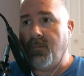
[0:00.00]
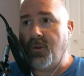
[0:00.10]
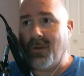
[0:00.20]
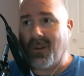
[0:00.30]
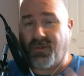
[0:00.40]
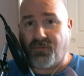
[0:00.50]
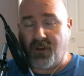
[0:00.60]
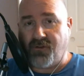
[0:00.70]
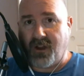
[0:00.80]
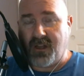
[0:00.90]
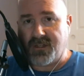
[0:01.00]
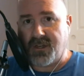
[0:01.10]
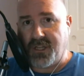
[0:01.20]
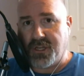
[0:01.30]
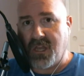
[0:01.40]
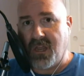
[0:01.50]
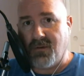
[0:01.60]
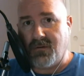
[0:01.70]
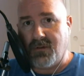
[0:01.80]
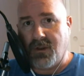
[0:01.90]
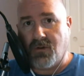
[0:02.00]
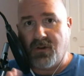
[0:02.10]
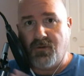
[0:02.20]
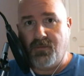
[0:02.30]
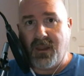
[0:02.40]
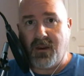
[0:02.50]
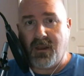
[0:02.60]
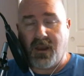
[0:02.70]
you get three tries on each table in order to beat it,